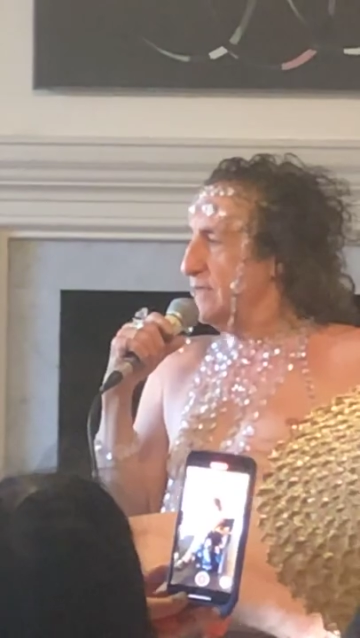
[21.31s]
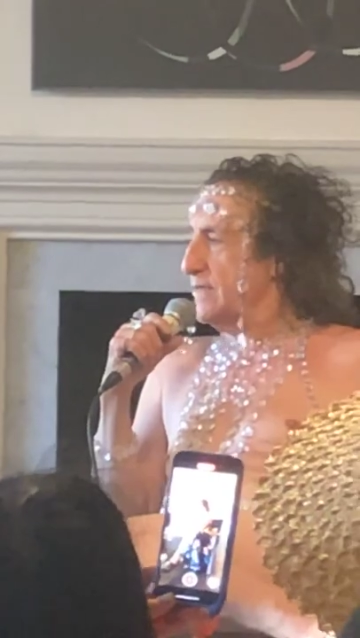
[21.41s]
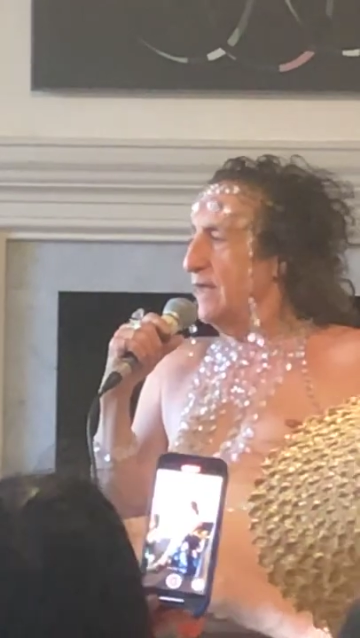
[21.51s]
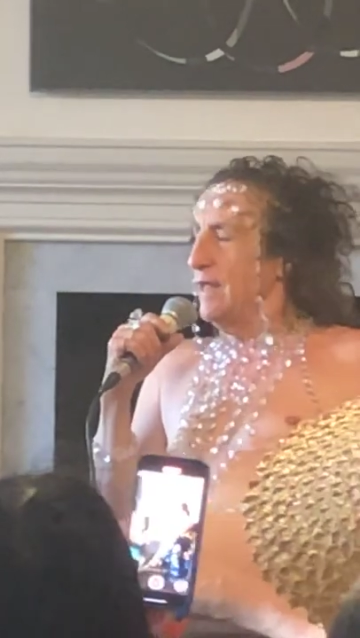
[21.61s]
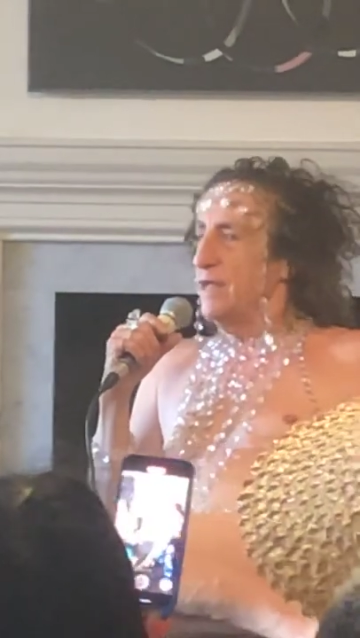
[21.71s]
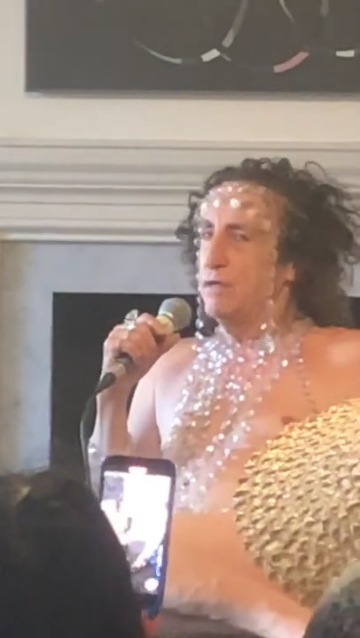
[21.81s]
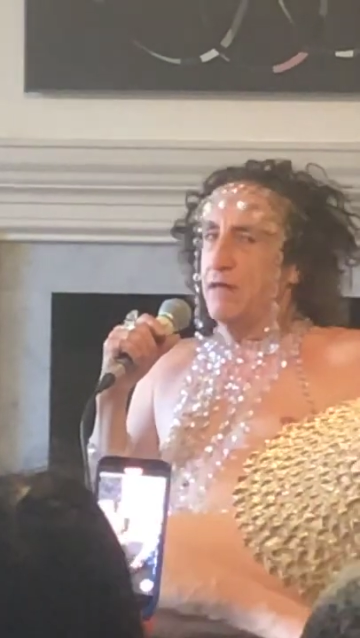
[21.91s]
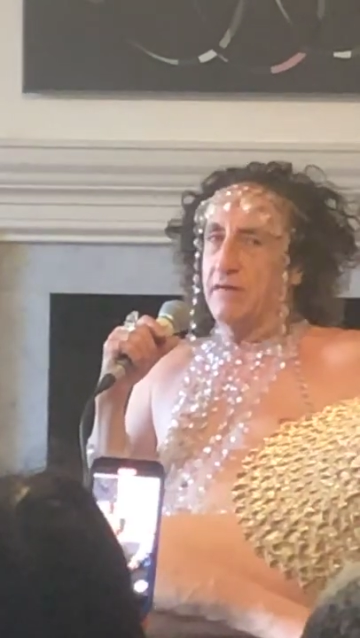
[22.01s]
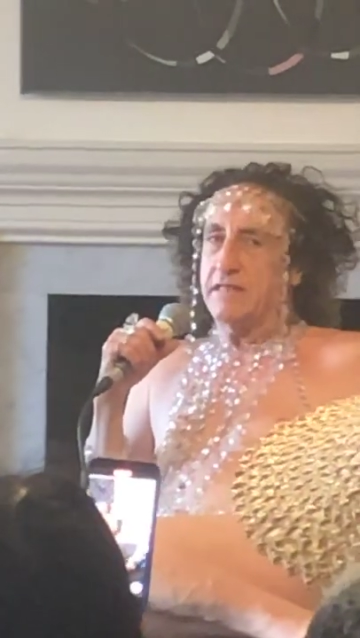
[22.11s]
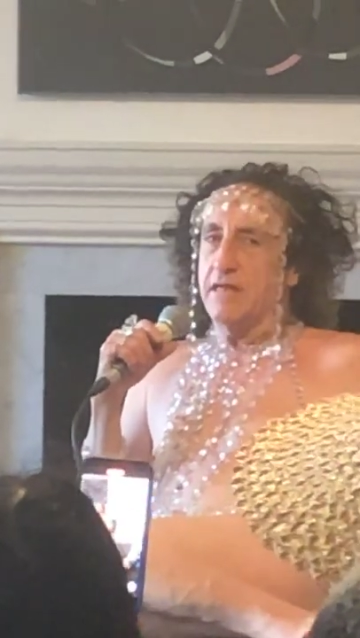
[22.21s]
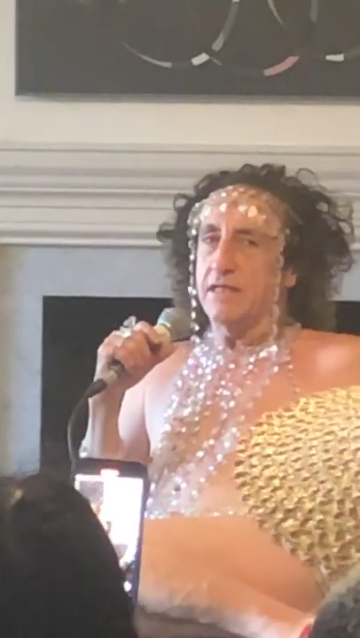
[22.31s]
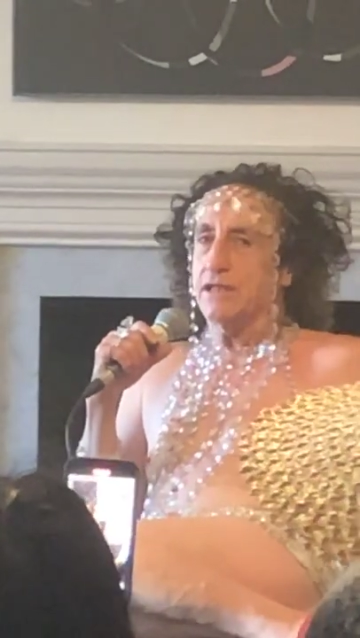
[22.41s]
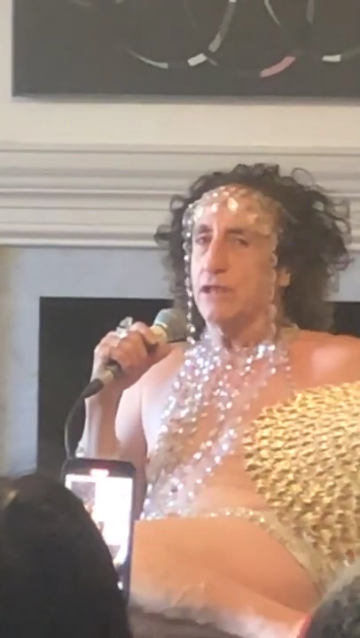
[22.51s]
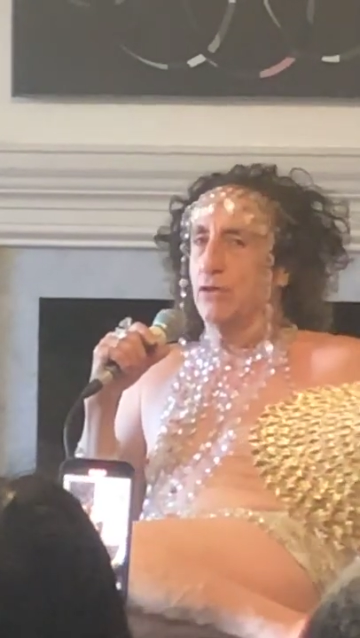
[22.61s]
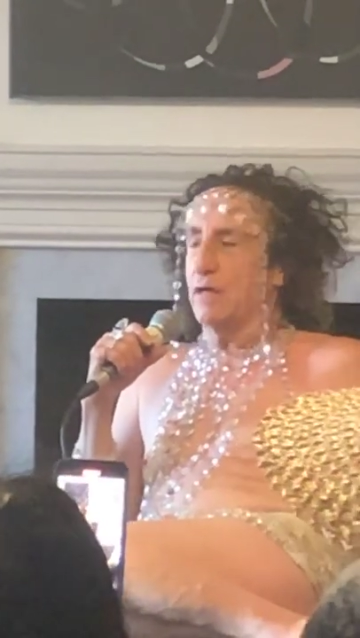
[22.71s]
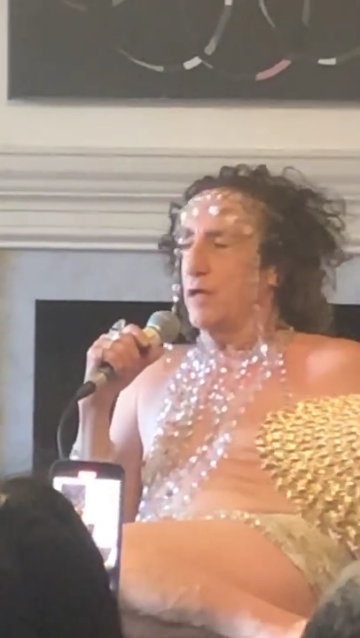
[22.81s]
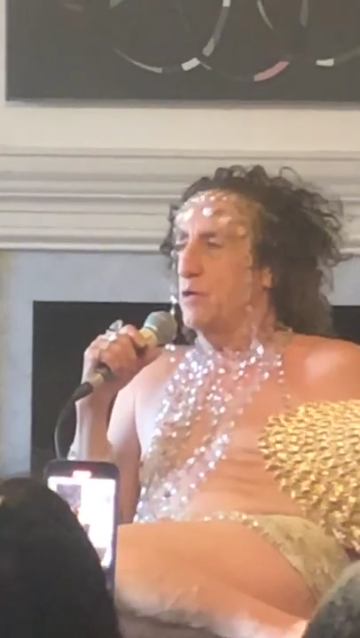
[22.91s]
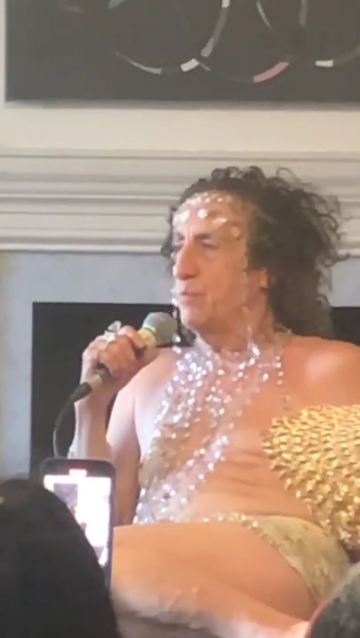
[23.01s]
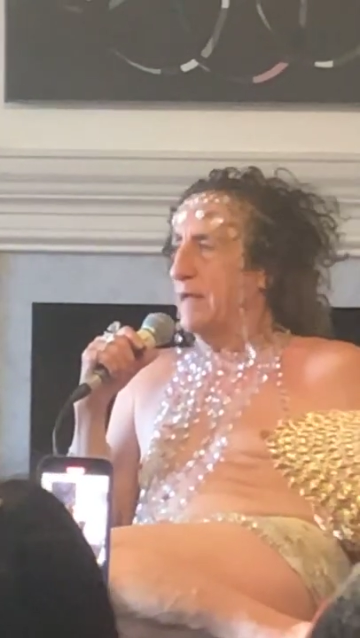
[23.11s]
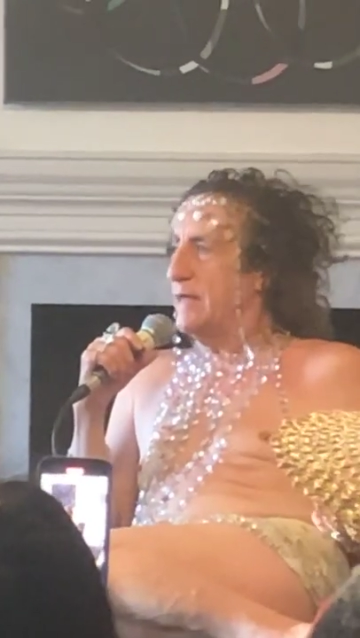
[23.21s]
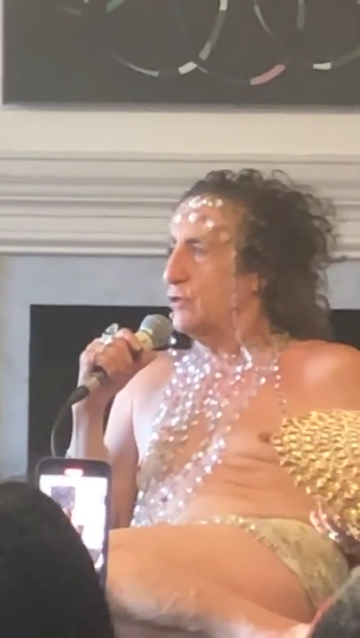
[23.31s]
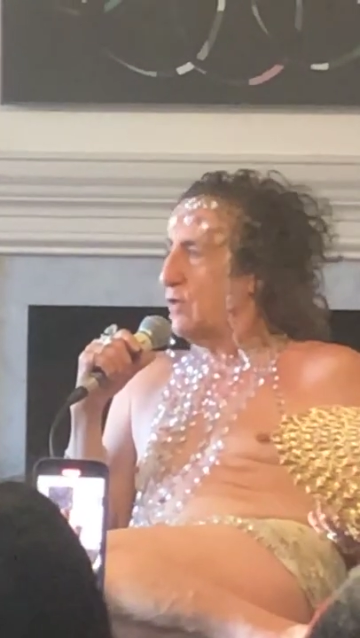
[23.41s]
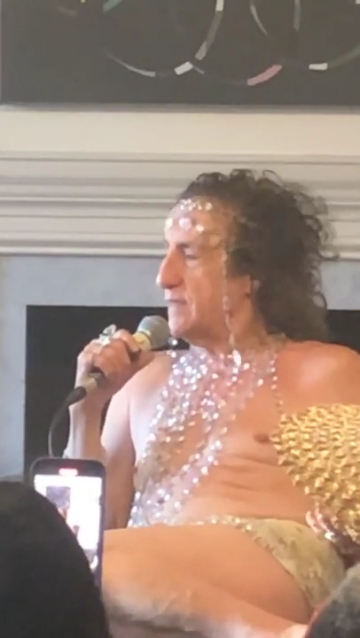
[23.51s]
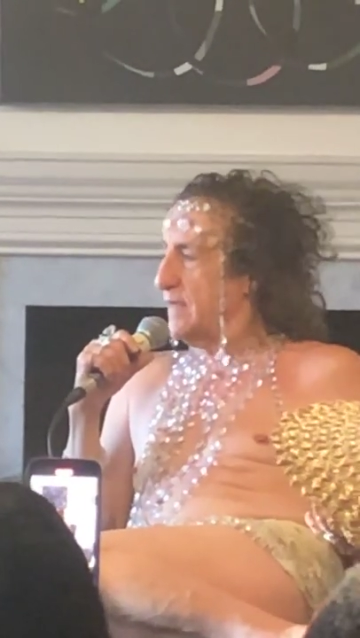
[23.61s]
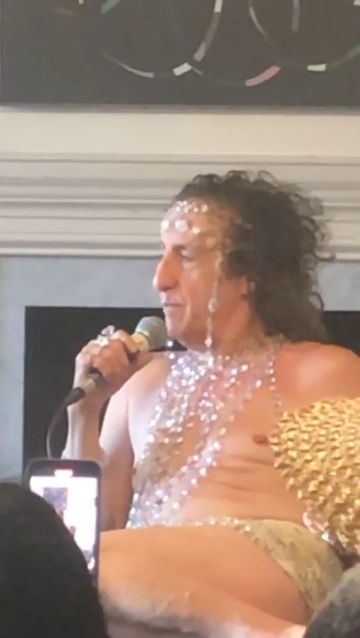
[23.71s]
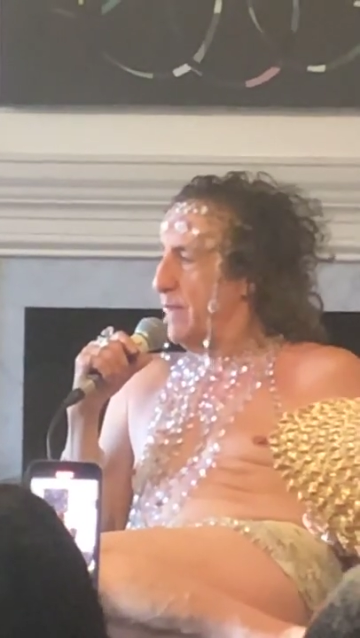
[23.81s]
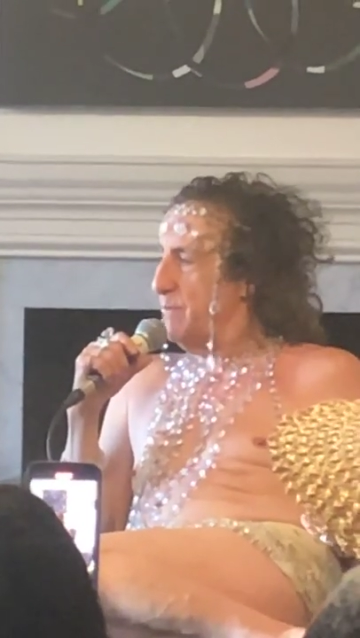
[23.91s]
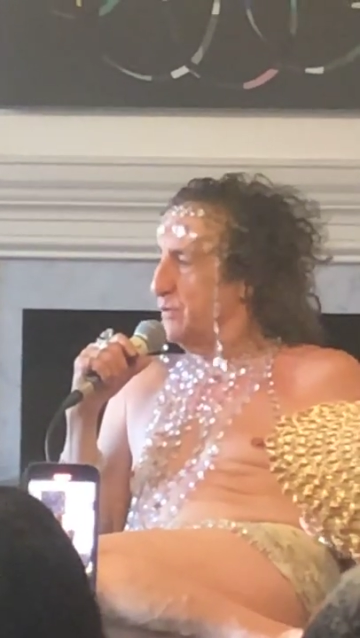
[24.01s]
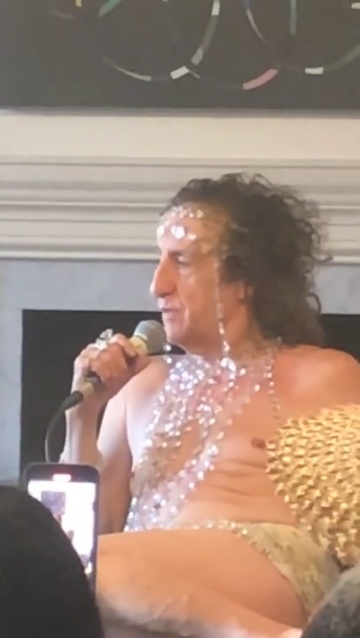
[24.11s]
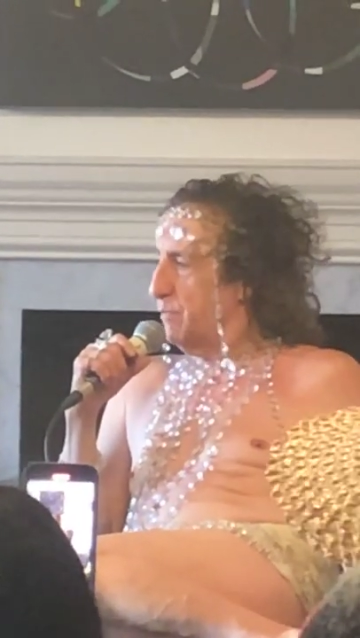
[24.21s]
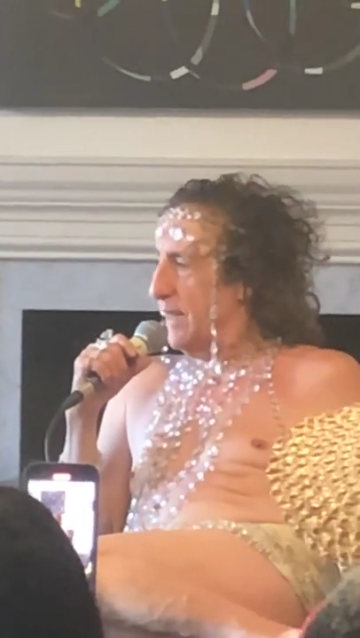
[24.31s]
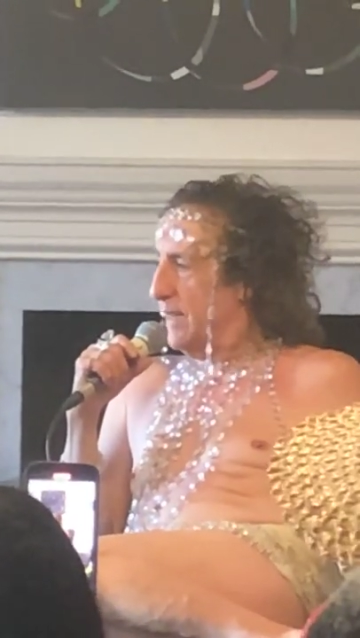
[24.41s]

I said, you know, it's nice to look like you bring interesting people to